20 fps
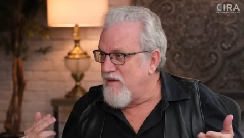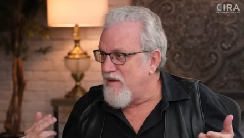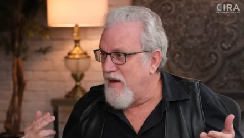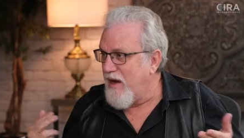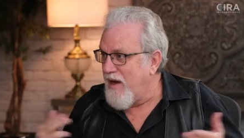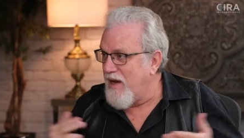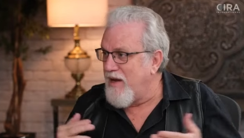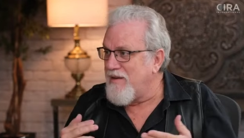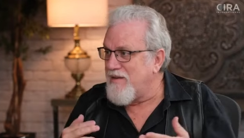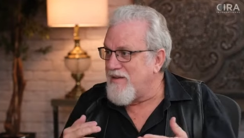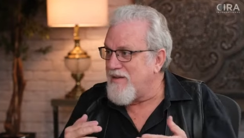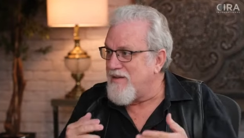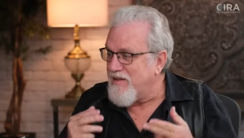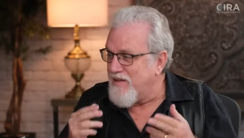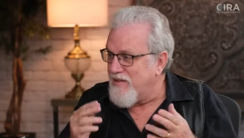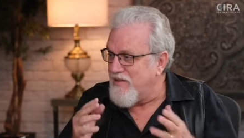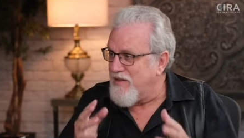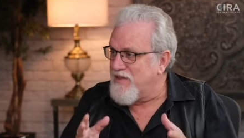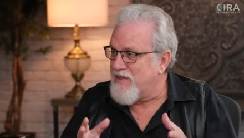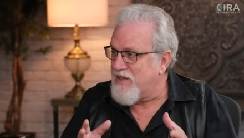And
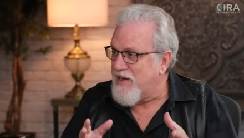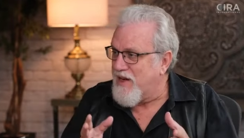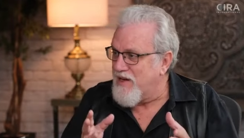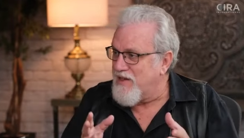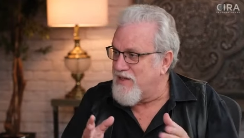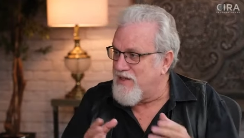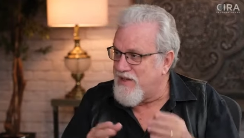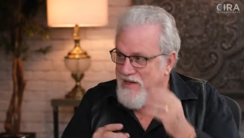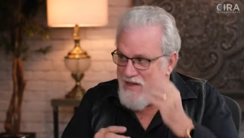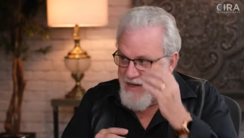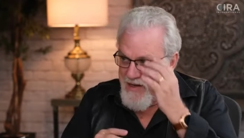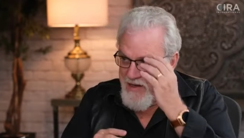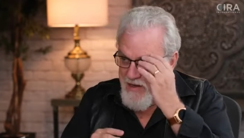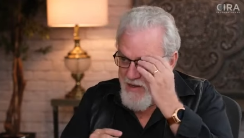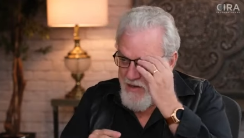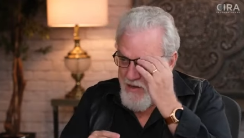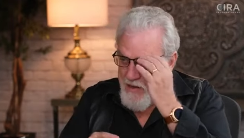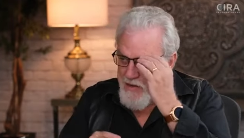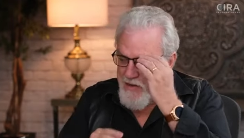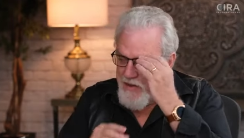this case,
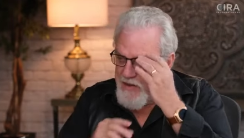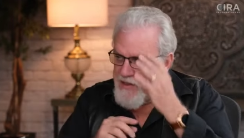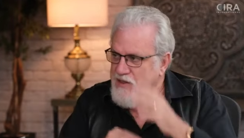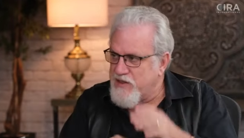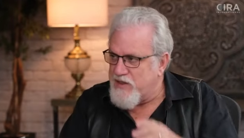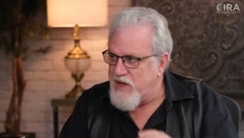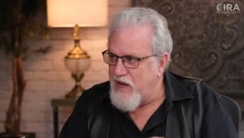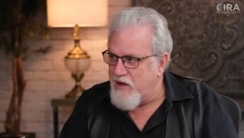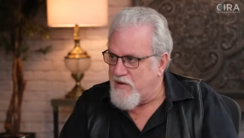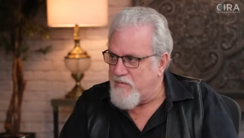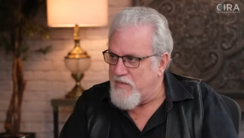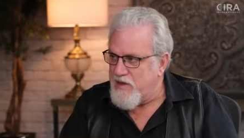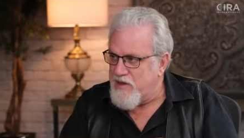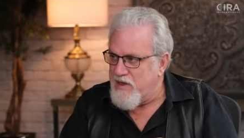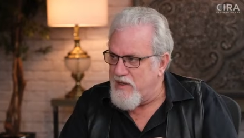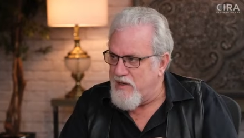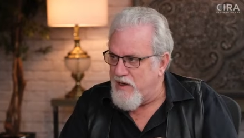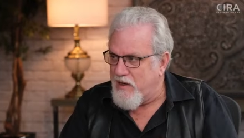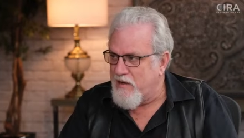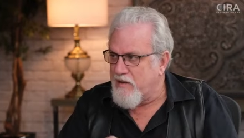this is down in
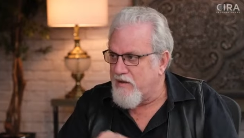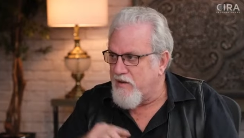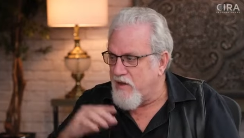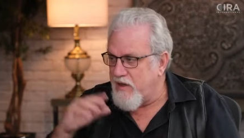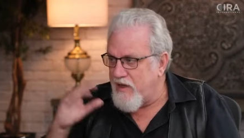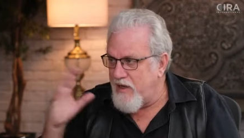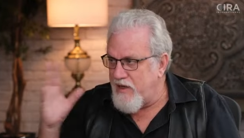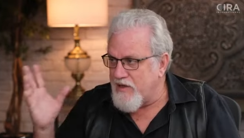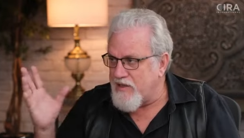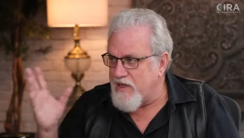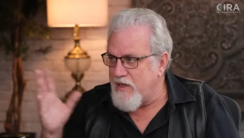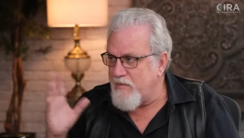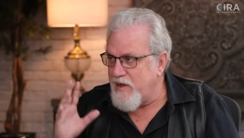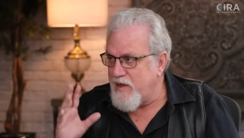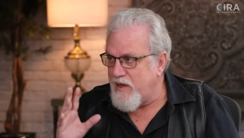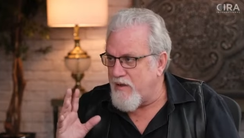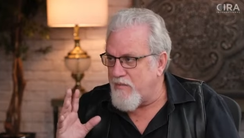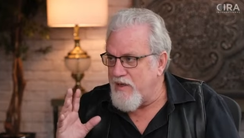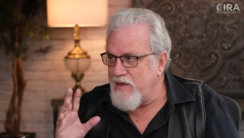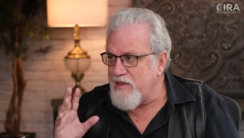Medina. The Ilyas
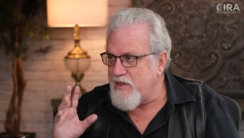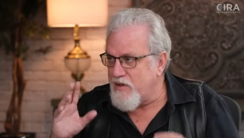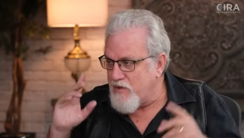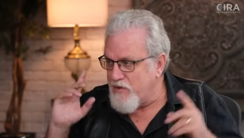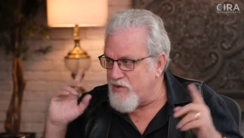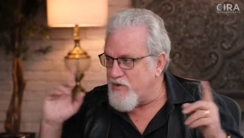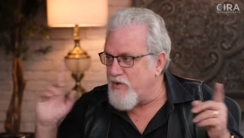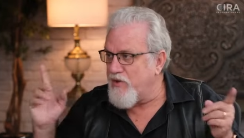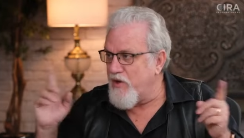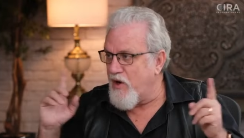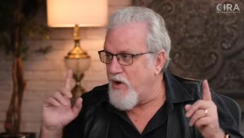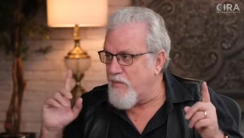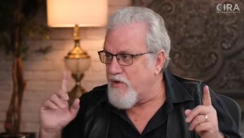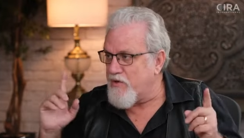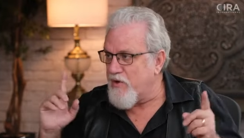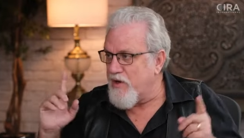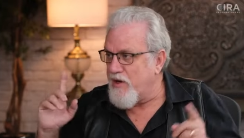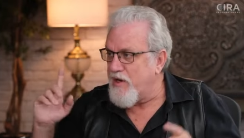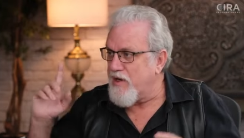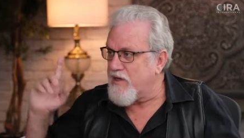ibn Qabisa, who's doing the
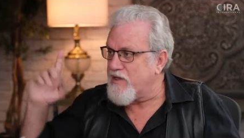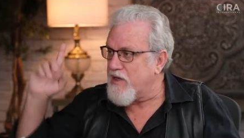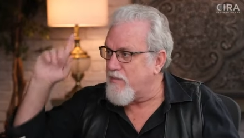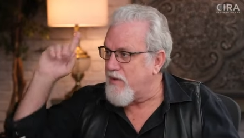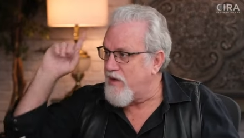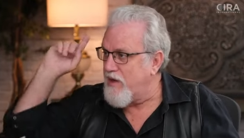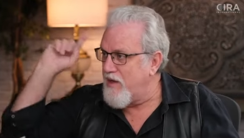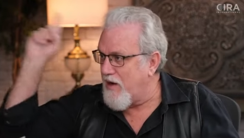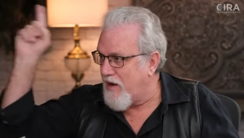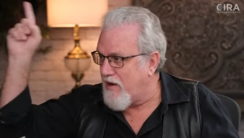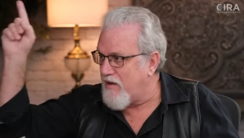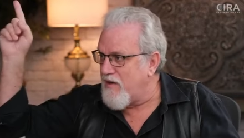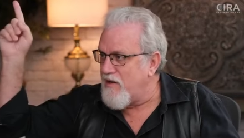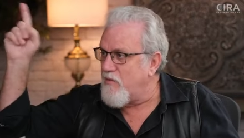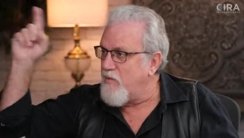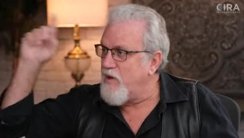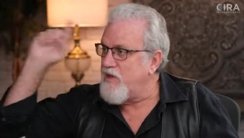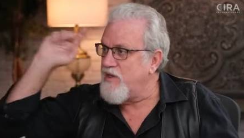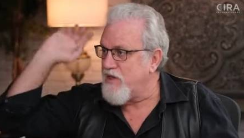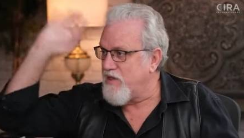arbitrating, is up in Hira,
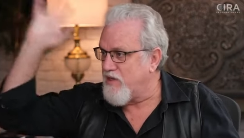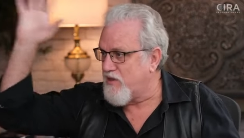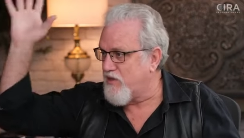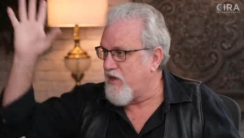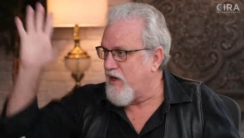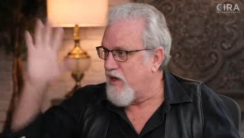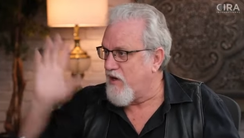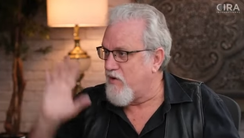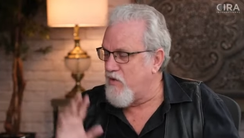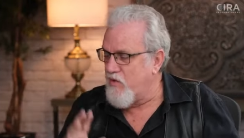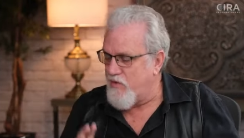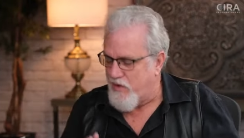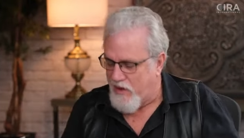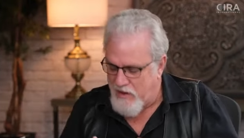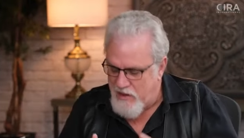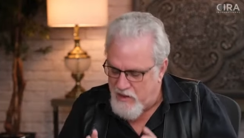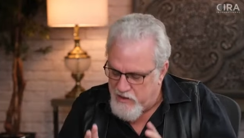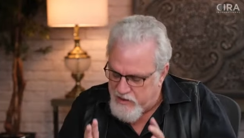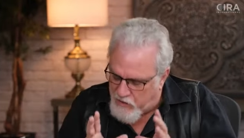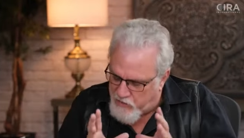which is today Kufa.
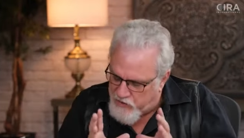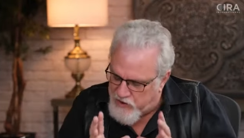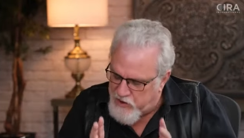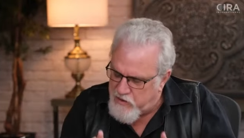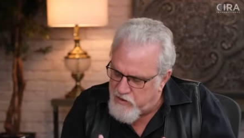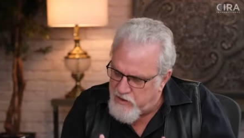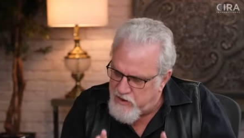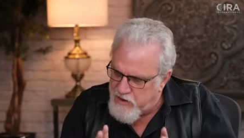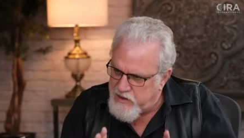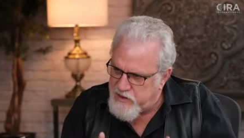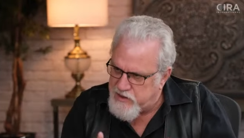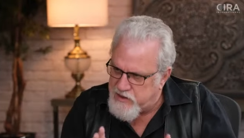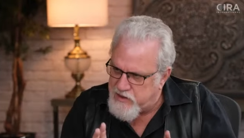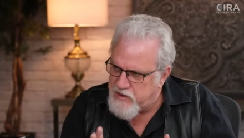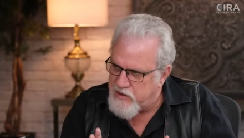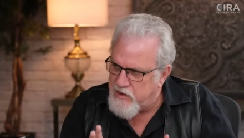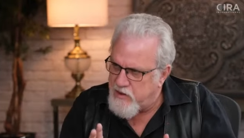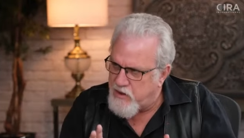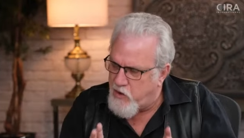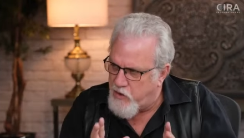Now, here
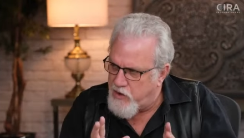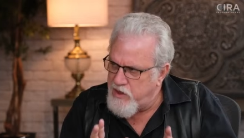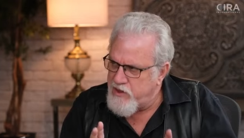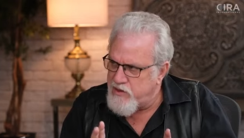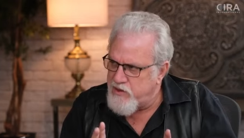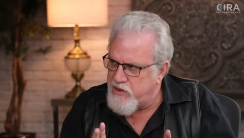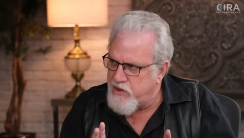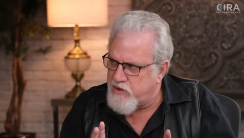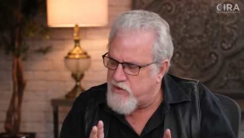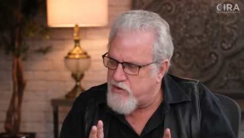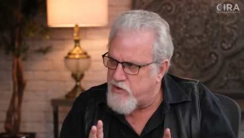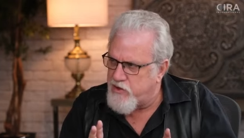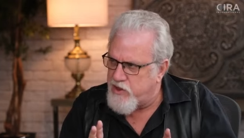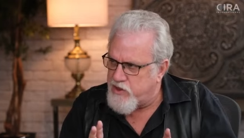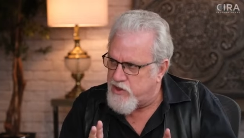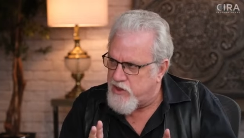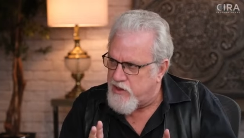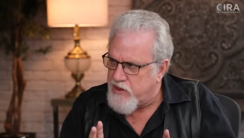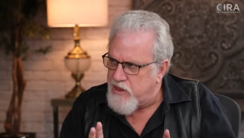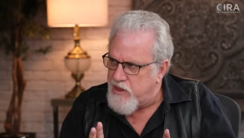is, according to the
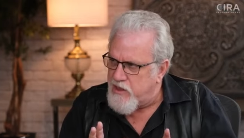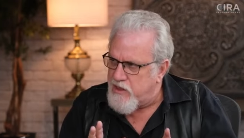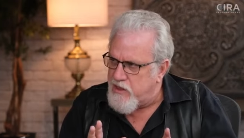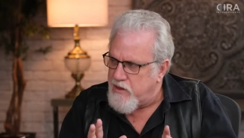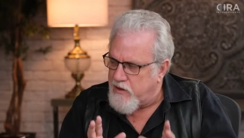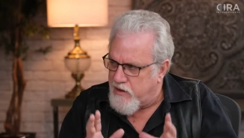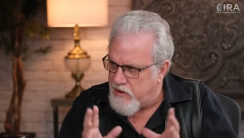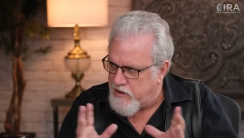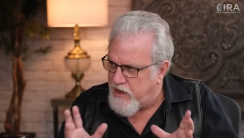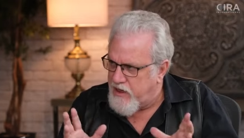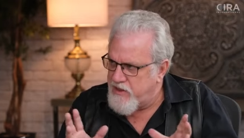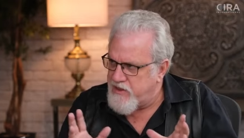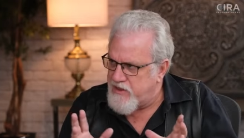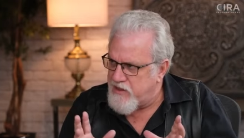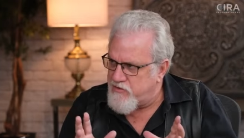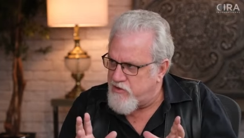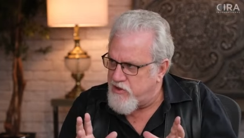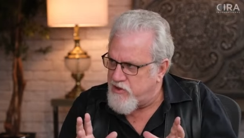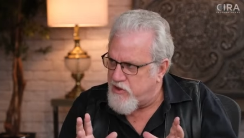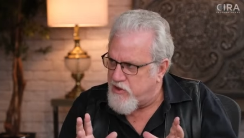tradition, the 9th
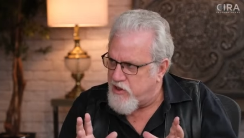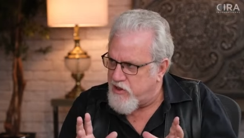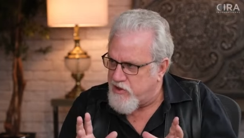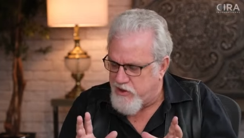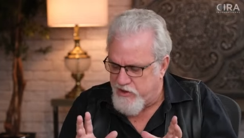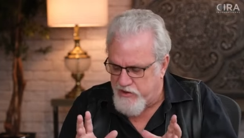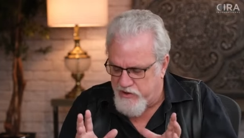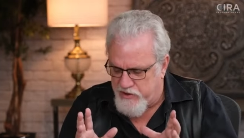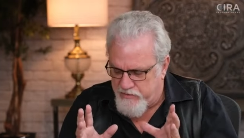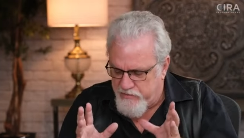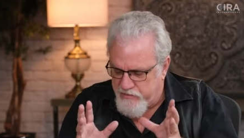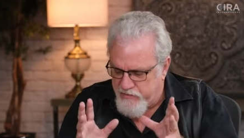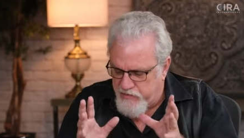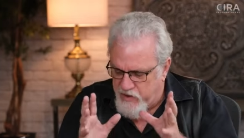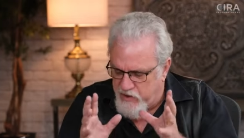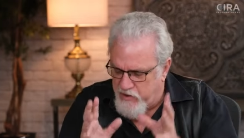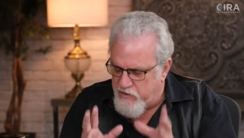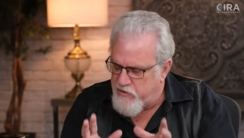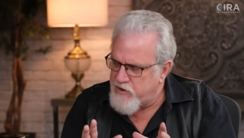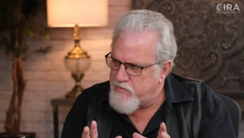century traditions,
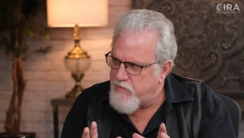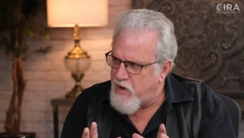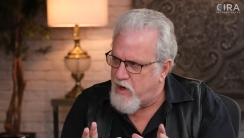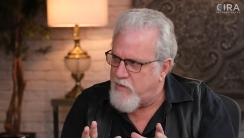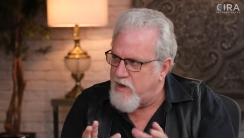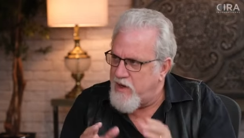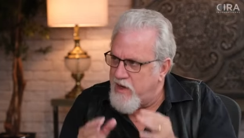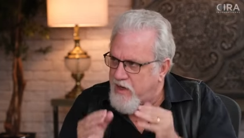here is Muhammad.